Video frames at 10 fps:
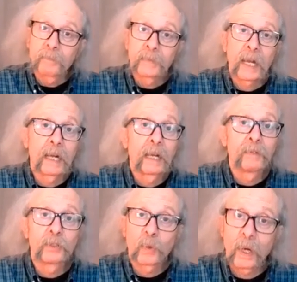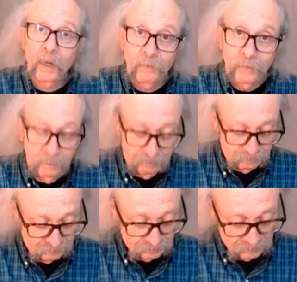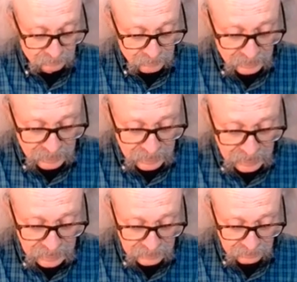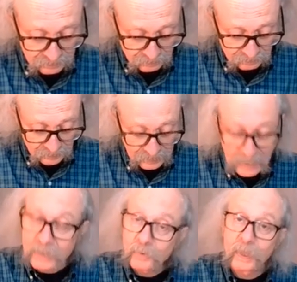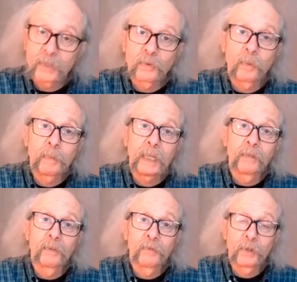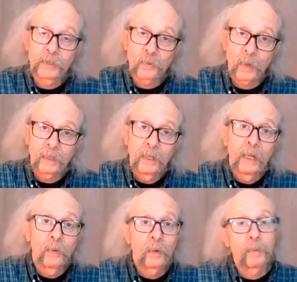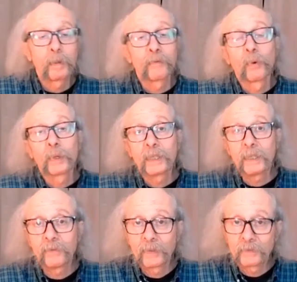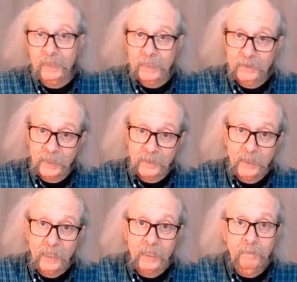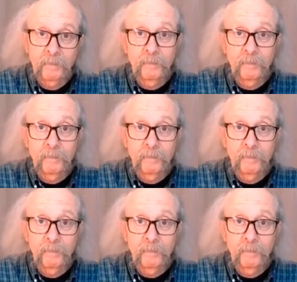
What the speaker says: 10, 11, 12, and the last one is a repeat of the first one. We're up at 14, 15, 16.